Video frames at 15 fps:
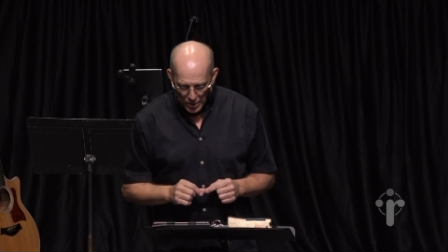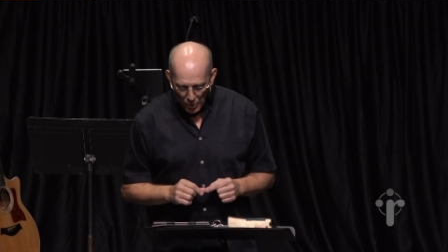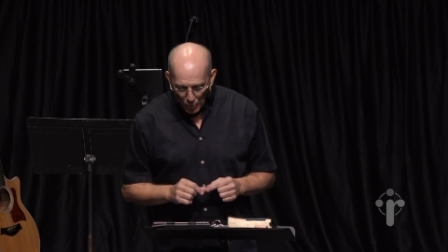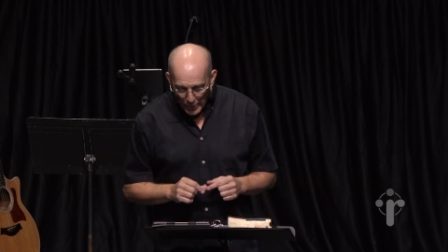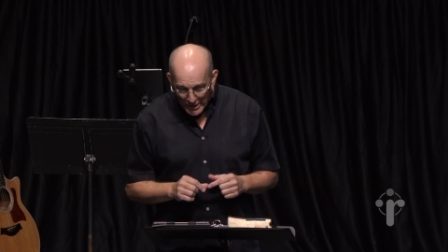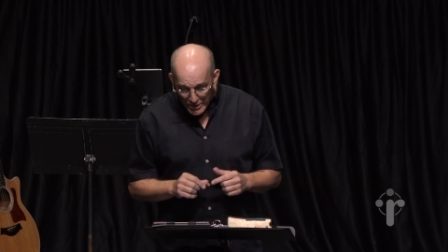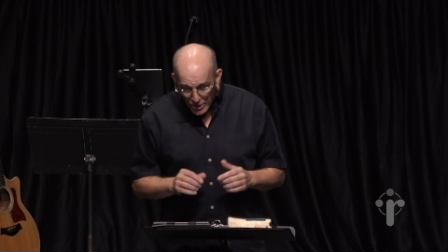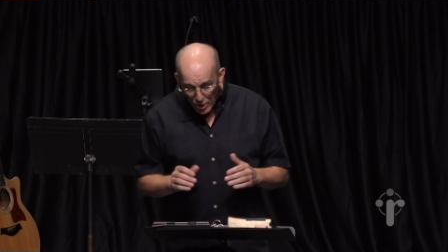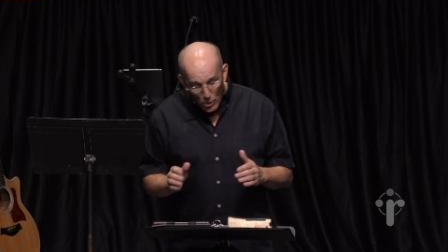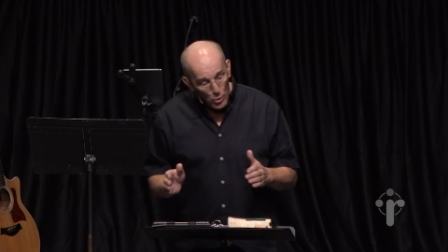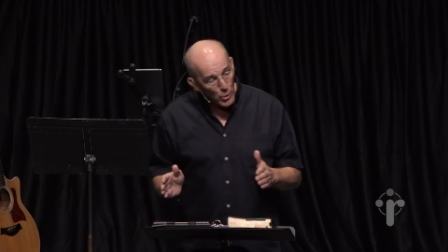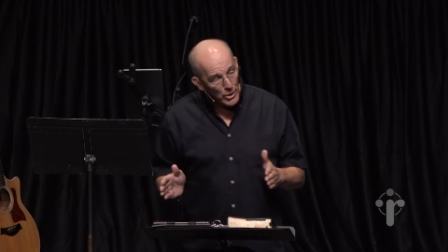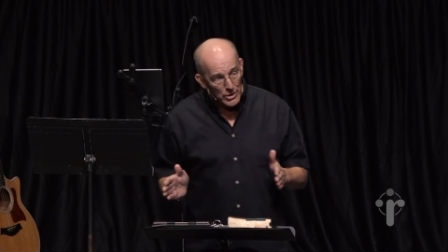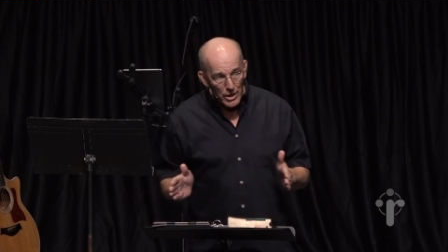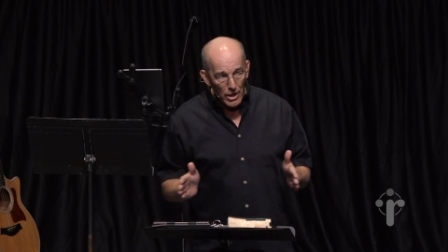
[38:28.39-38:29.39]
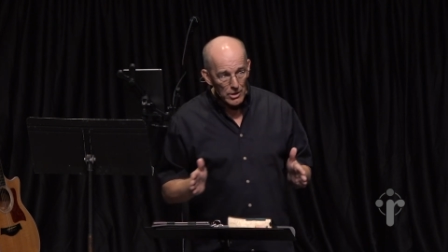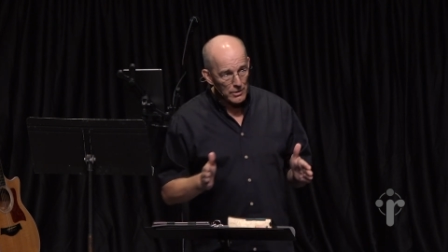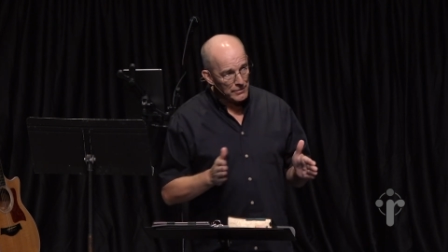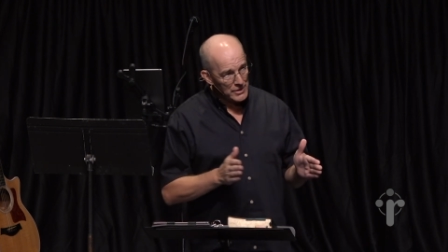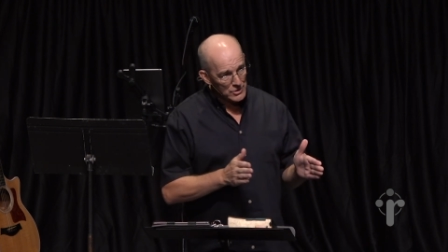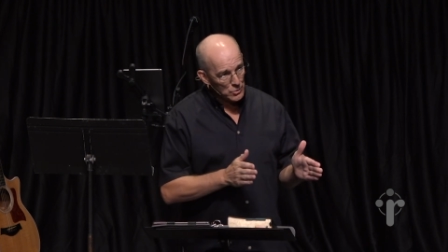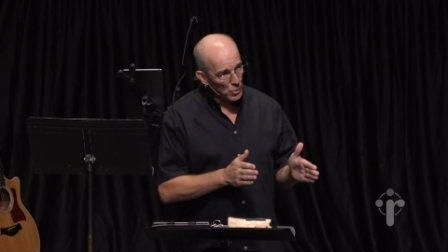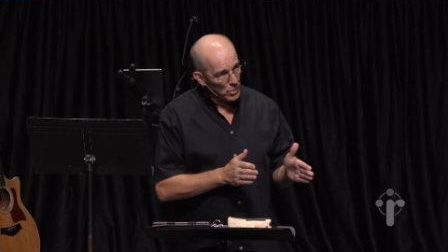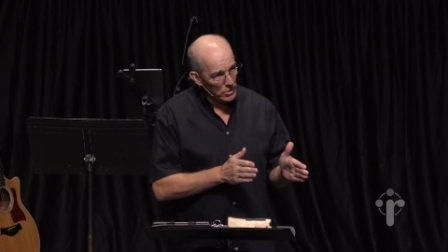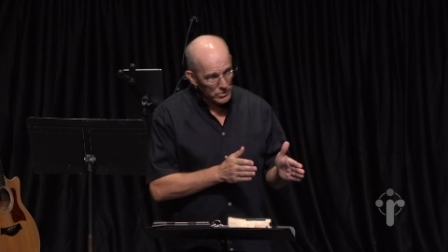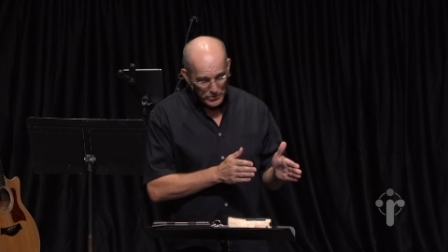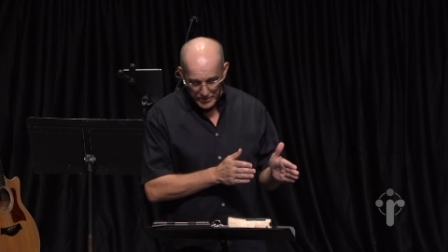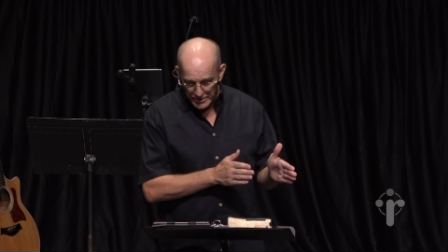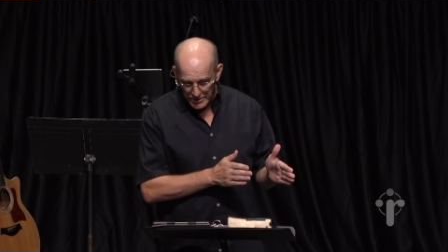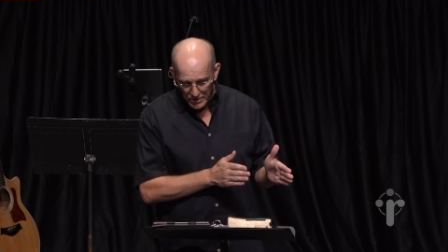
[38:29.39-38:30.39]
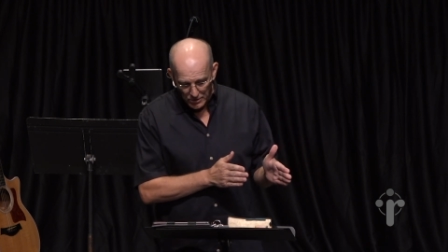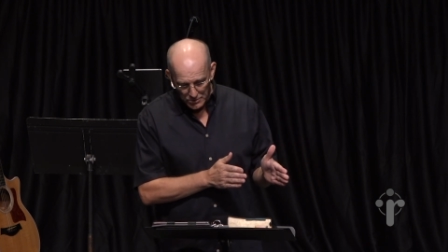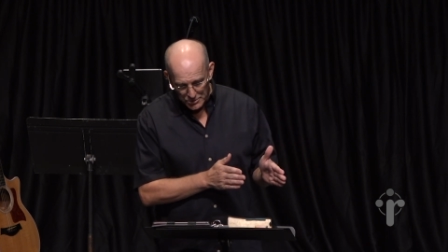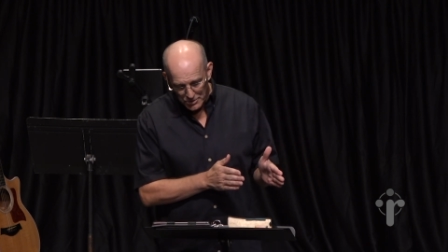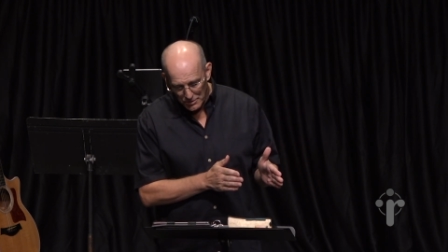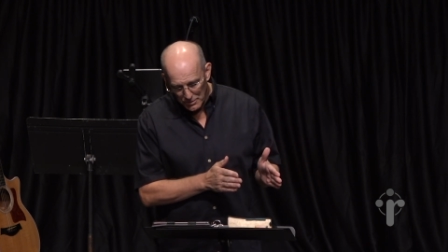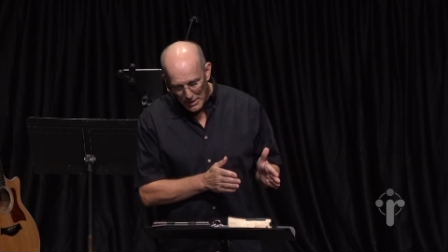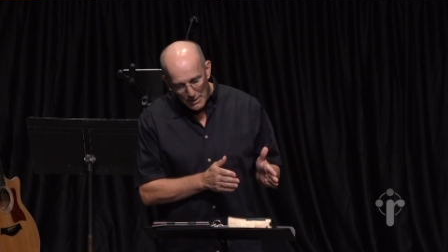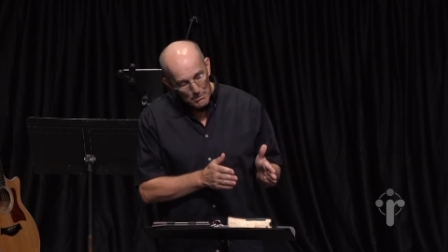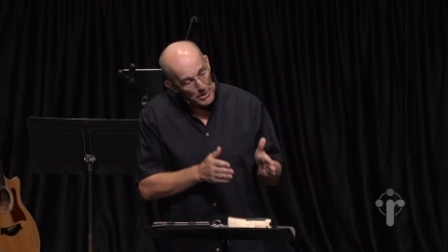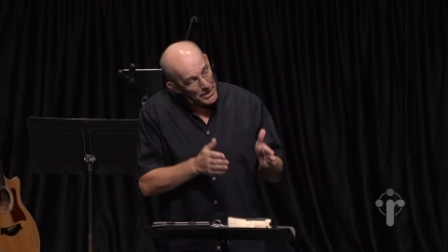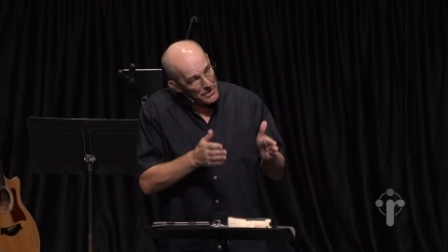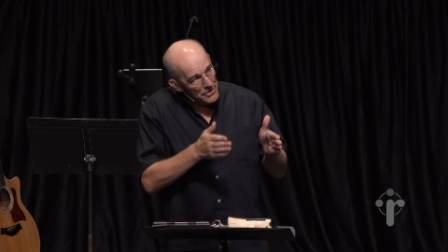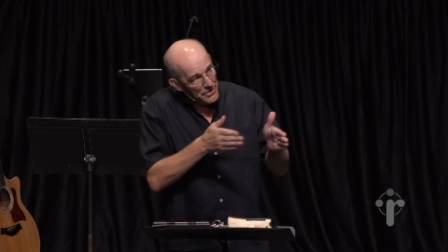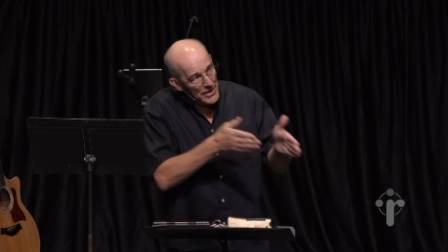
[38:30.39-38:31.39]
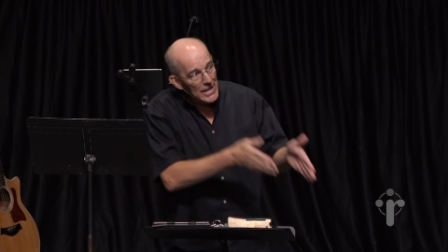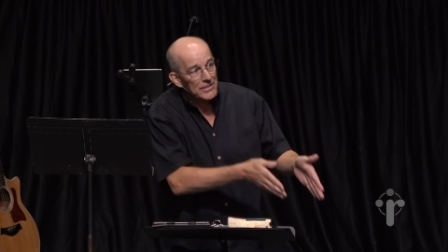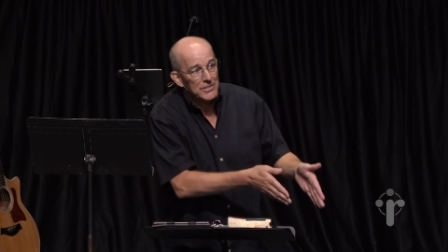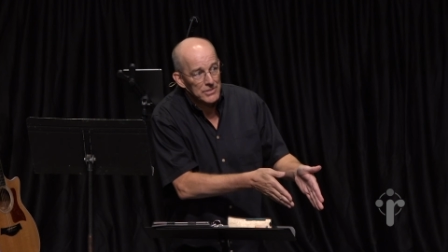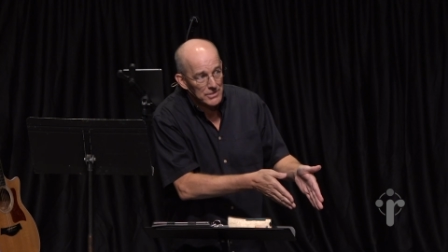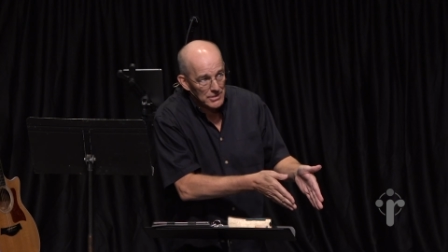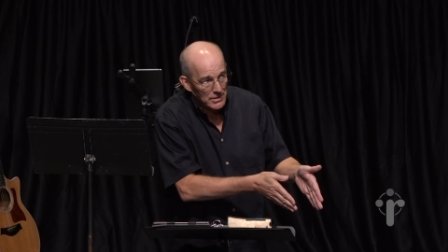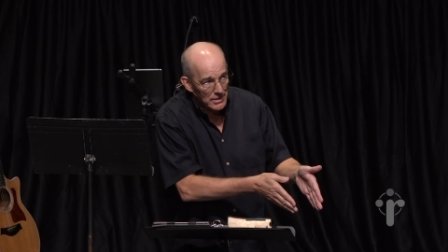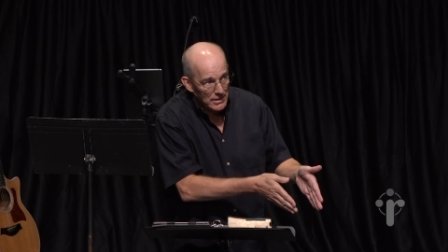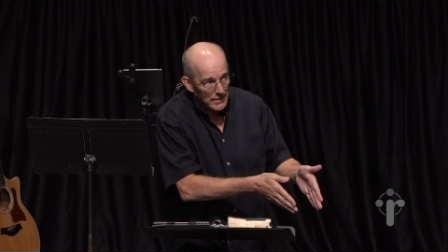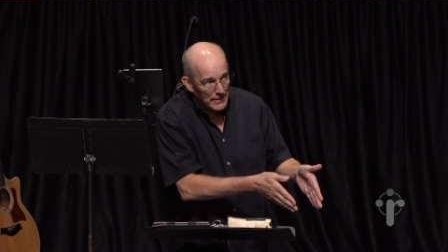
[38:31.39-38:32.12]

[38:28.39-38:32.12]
We know we're not of this world or this culture, but this